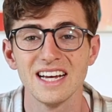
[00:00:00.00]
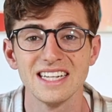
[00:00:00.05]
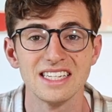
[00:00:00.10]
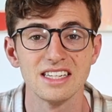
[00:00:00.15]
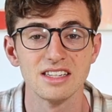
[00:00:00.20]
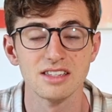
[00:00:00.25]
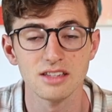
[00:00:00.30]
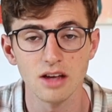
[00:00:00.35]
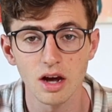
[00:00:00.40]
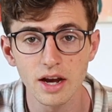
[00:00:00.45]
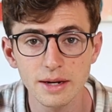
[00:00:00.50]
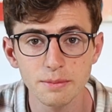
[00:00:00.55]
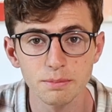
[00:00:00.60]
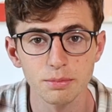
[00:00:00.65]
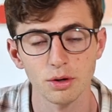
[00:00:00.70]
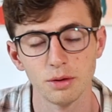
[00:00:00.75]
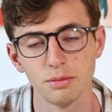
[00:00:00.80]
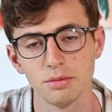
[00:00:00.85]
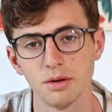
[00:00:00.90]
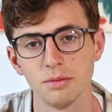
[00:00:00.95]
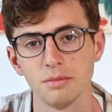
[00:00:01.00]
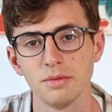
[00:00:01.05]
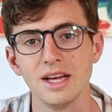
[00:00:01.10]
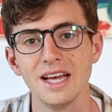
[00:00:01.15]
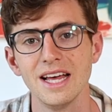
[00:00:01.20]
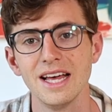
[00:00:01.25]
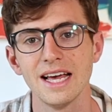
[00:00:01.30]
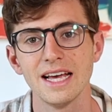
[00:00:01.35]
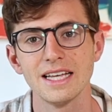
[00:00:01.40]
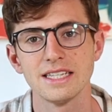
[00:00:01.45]
a design problem
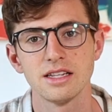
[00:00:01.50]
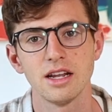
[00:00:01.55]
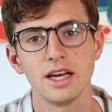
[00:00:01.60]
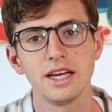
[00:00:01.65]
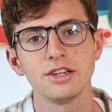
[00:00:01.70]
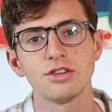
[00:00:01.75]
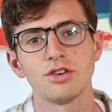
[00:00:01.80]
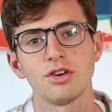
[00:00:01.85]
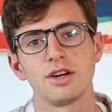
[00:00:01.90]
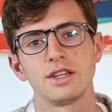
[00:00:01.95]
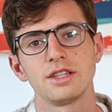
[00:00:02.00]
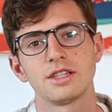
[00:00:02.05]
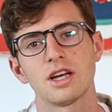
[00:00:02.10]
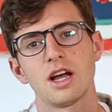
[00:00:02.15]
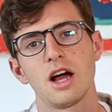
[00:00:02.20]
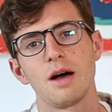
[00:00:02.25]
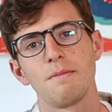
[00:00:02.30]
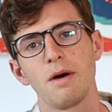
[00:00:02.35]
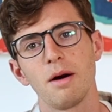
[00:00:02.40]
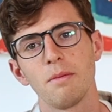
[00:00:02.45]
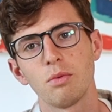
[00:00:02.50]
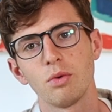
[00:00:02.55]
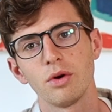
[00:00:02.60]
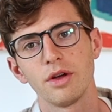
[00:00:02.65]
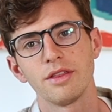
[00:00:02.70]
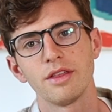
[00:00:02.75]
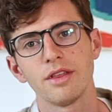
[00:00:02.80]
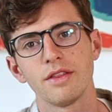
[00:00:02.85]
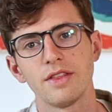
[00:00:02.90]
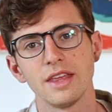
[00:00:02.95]
is like trying to come up
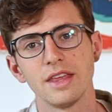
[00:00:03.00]
with